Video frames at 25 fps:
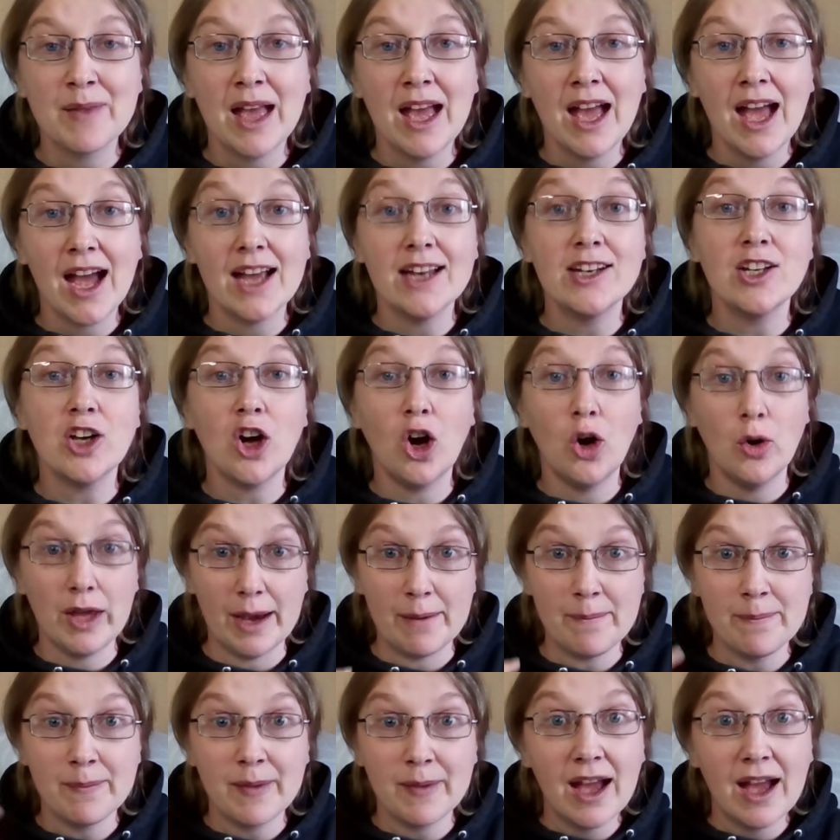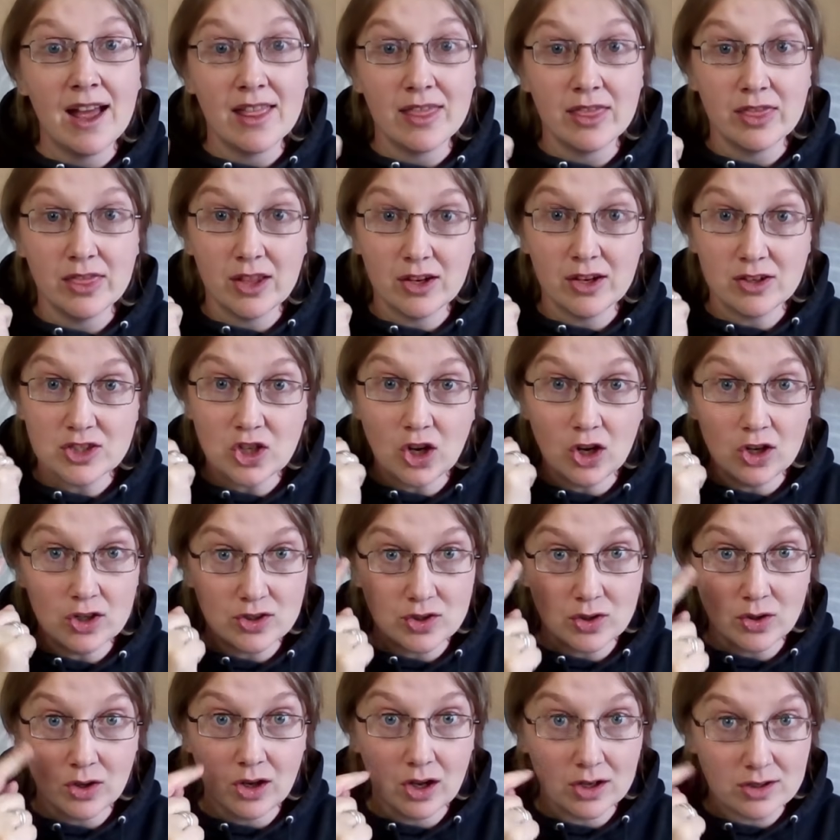And oh yeah, there's
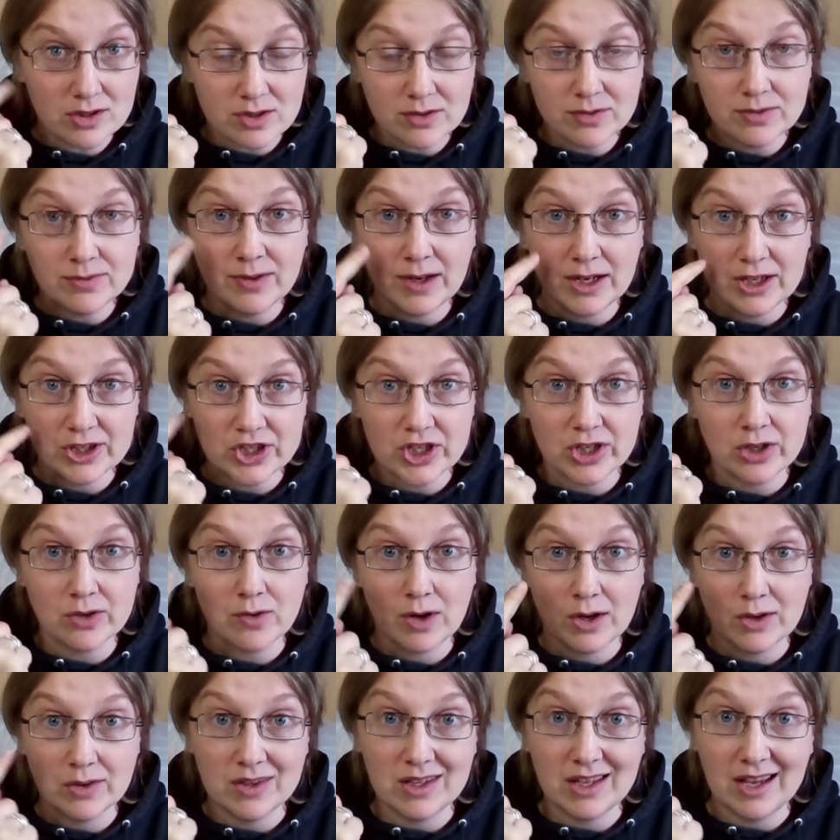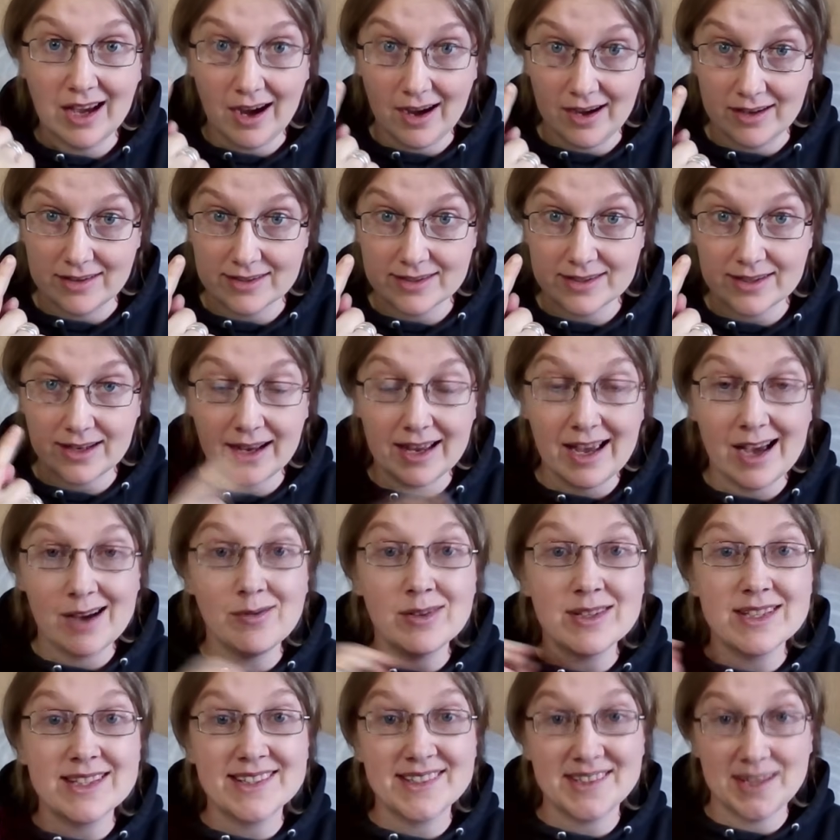also lots of fascia around the eyes. I have a
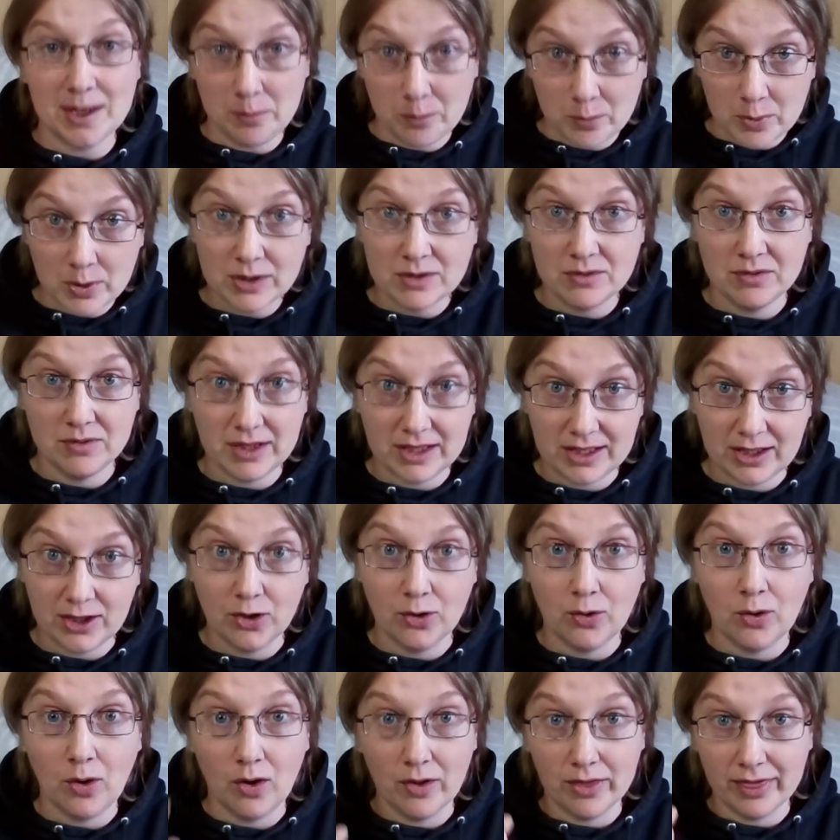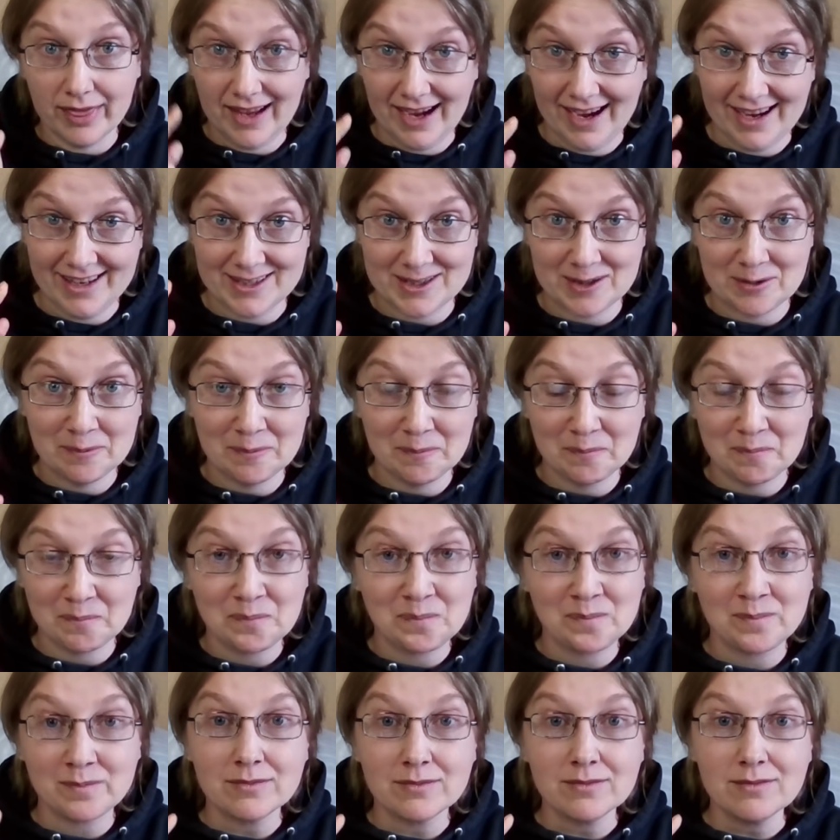separate video on that
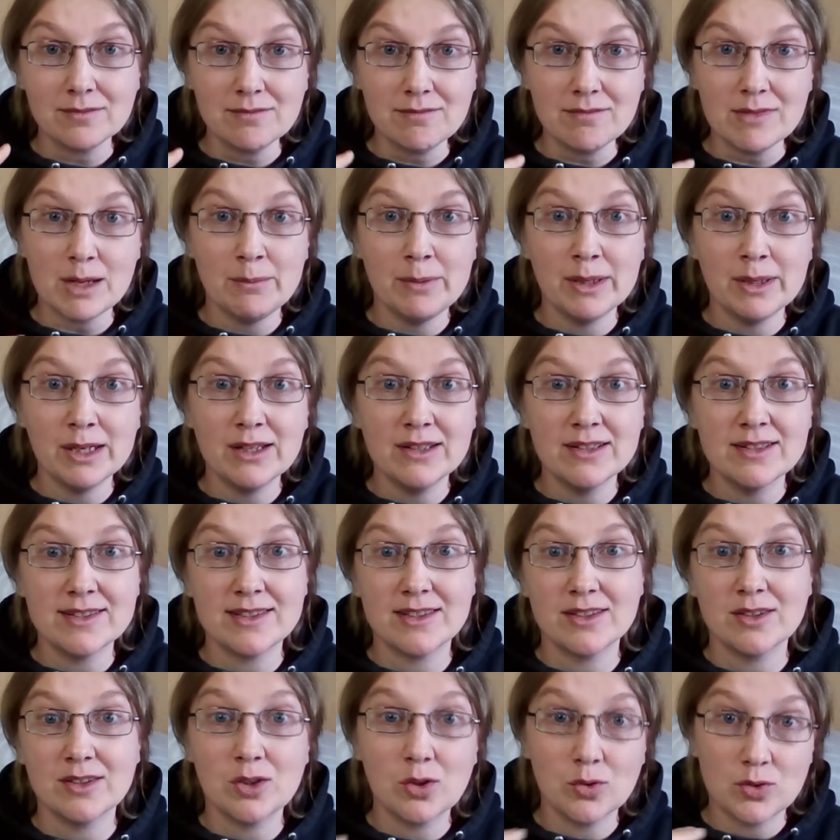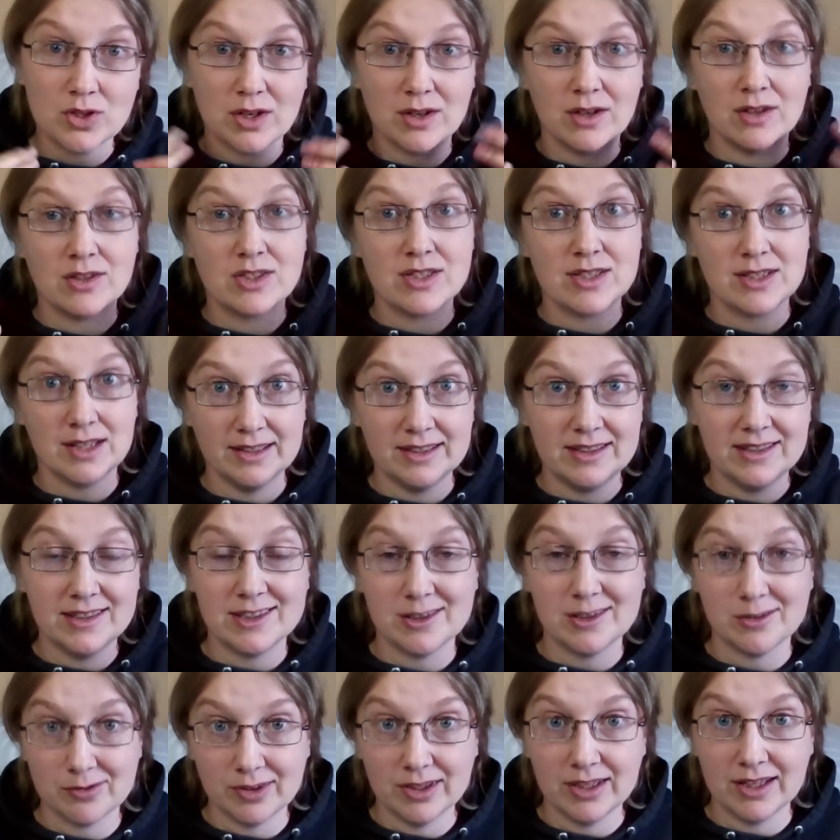because those are slightly
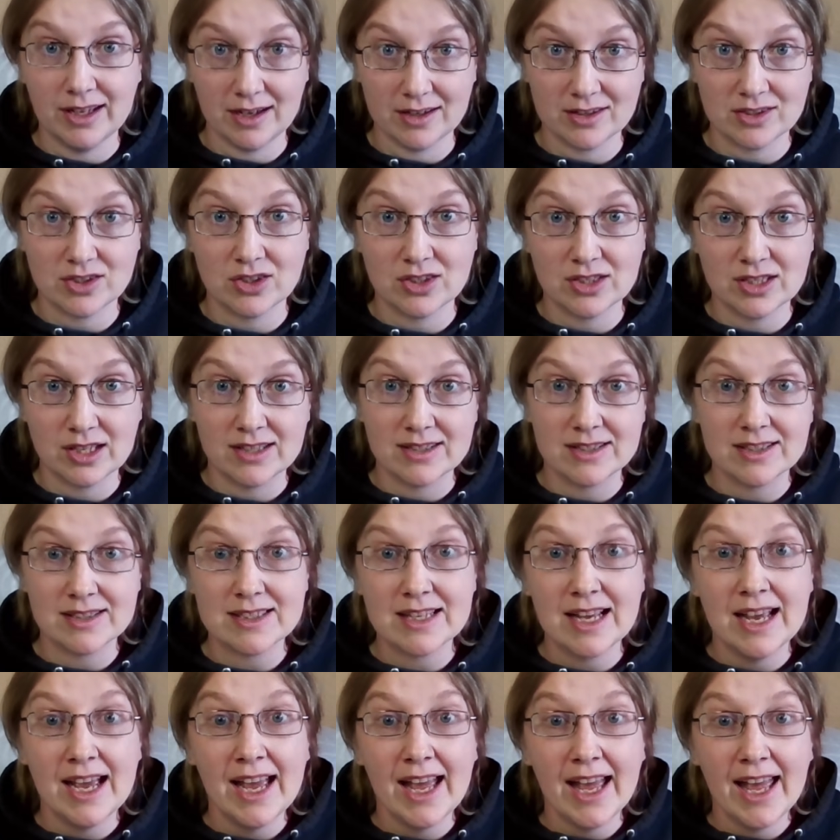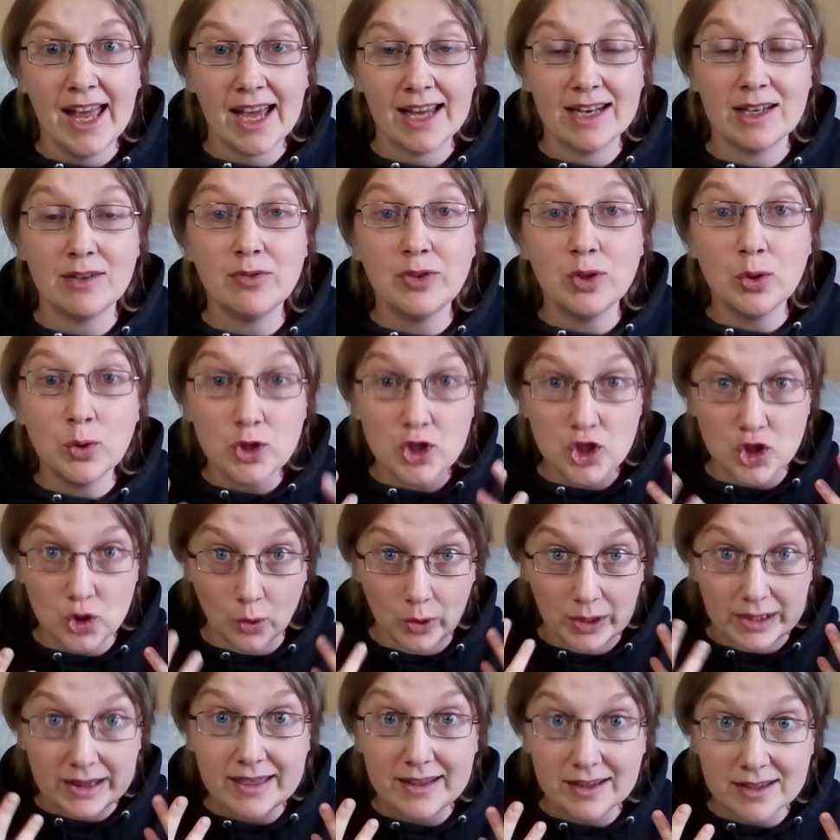different exercises. And if you
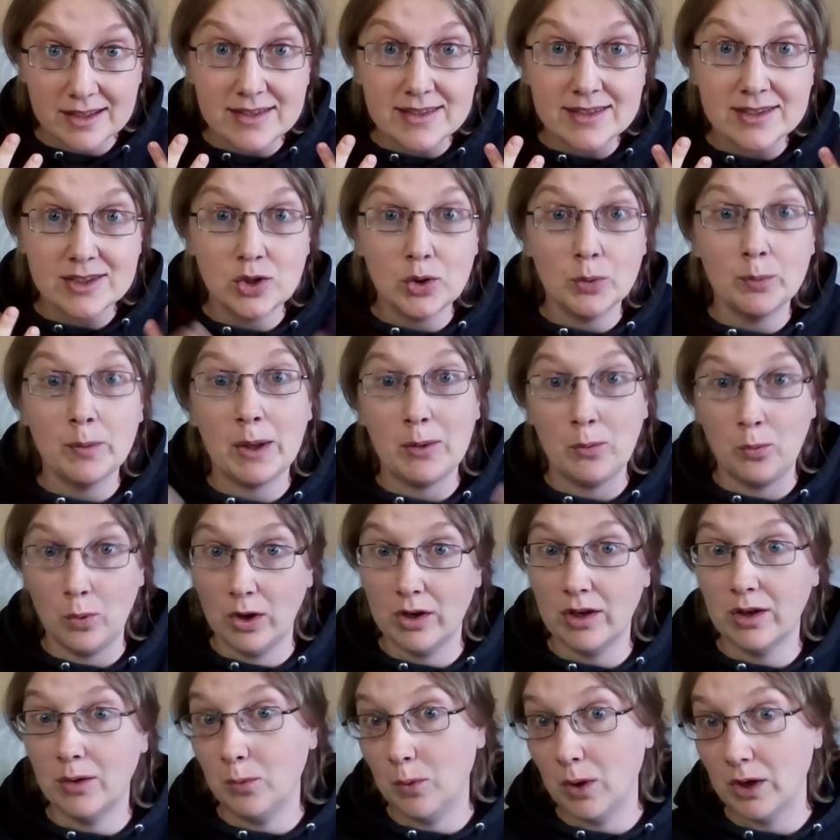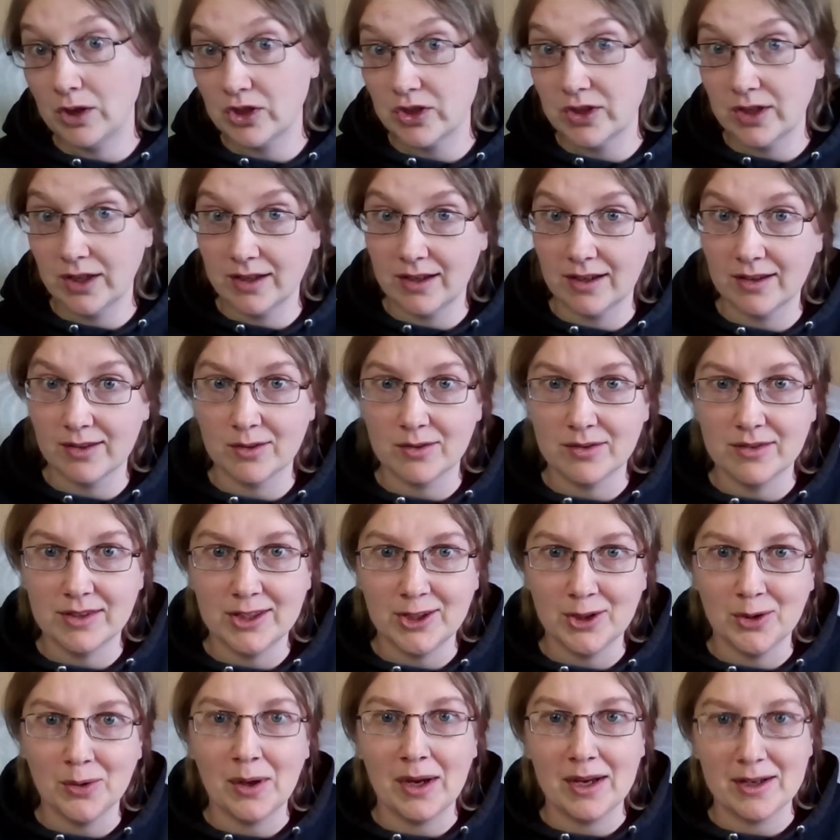enjoyed this, you might want to watch that other
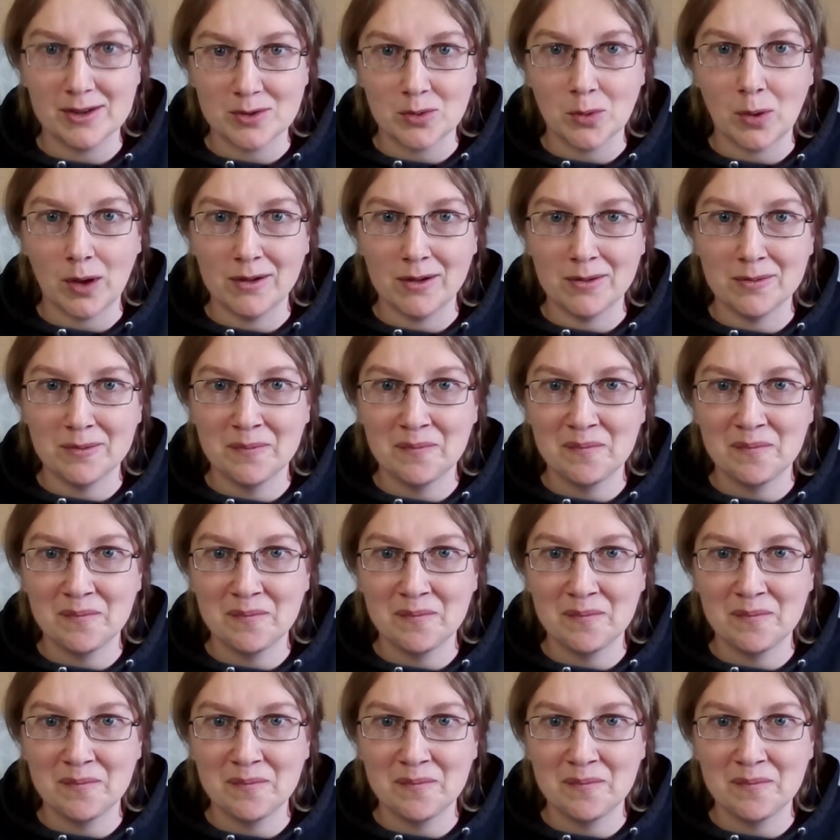video as well.